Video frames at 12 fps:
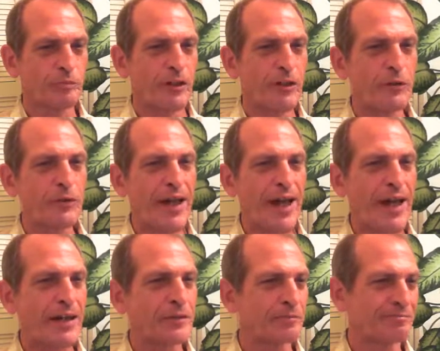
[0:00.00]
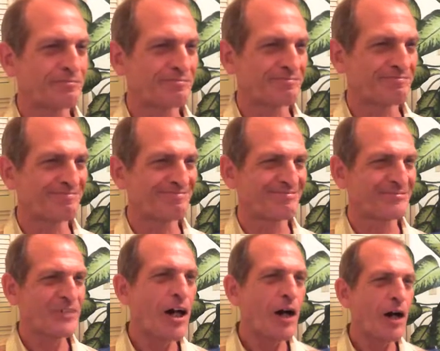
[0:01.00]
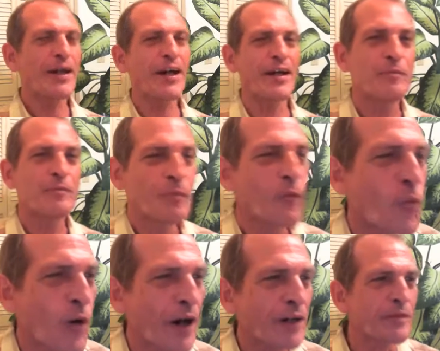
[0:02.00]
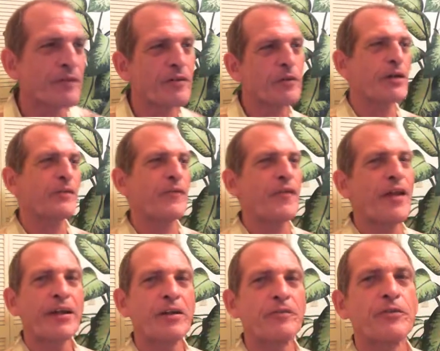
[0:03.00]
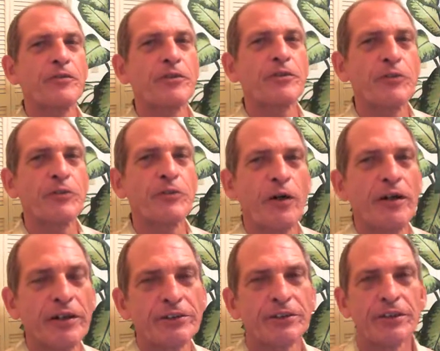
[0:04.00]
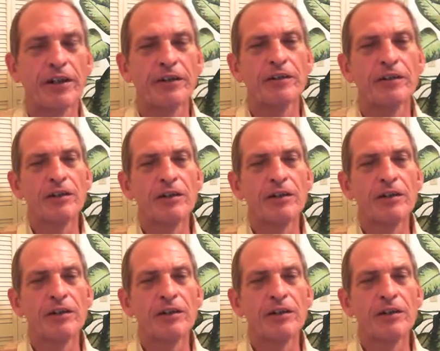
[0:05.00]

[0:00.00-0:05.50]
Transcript: Cute cat. Okay, welcome everyone. Thank you for joining us tonight.